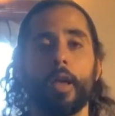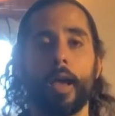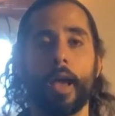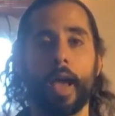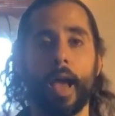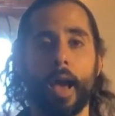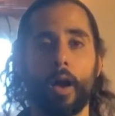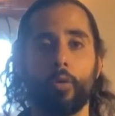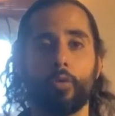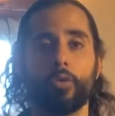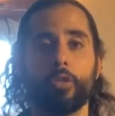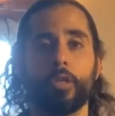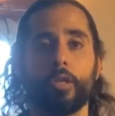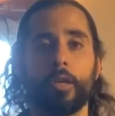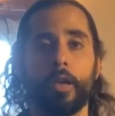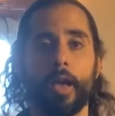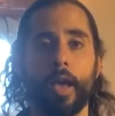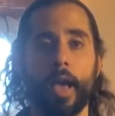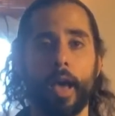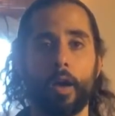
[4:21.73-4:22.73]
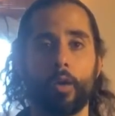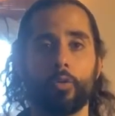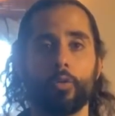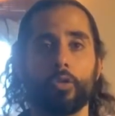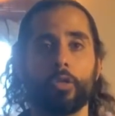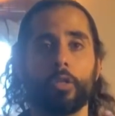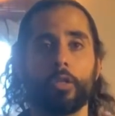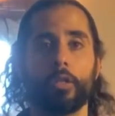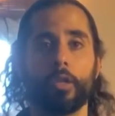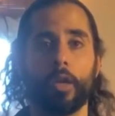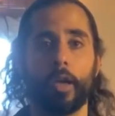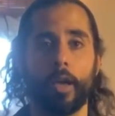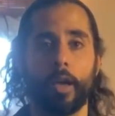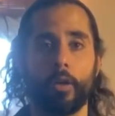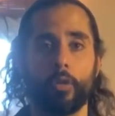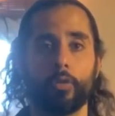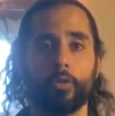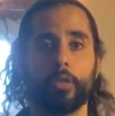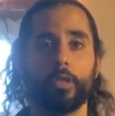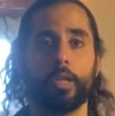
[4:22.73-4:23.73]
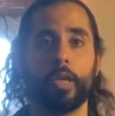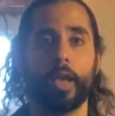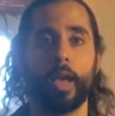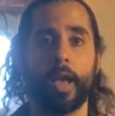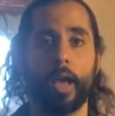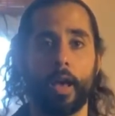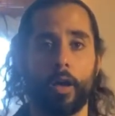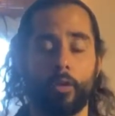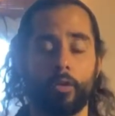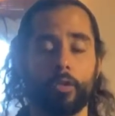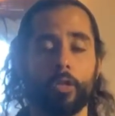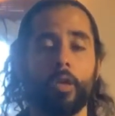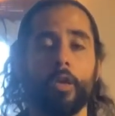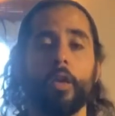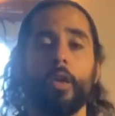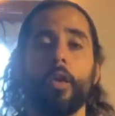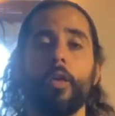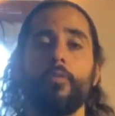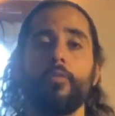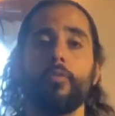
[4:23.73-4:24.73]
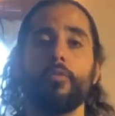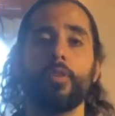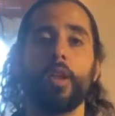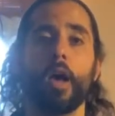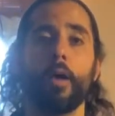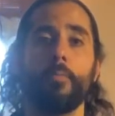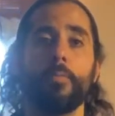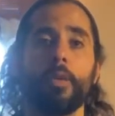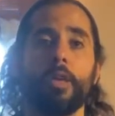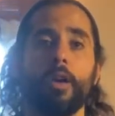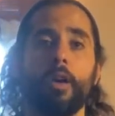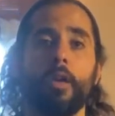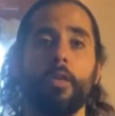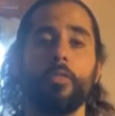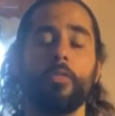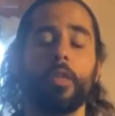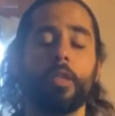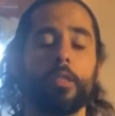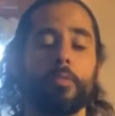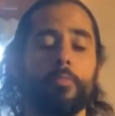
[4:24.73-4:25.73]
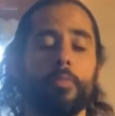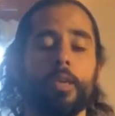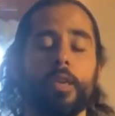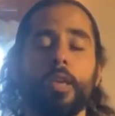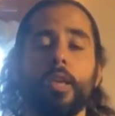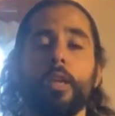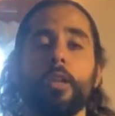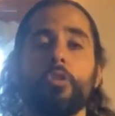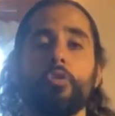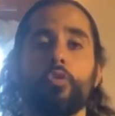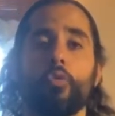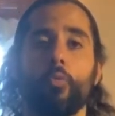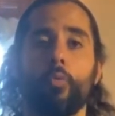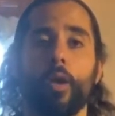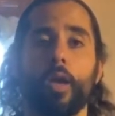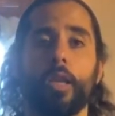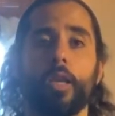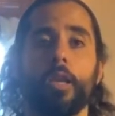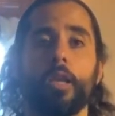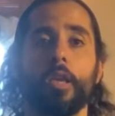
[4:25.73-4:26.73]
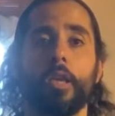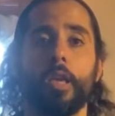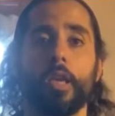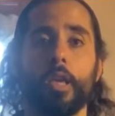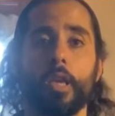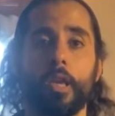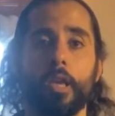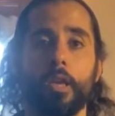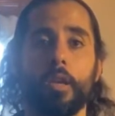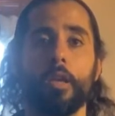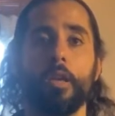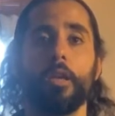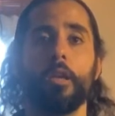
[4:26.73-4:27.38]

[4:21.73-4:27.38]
out, out, out, out. If you've not begun, let's begin as you're ready. In,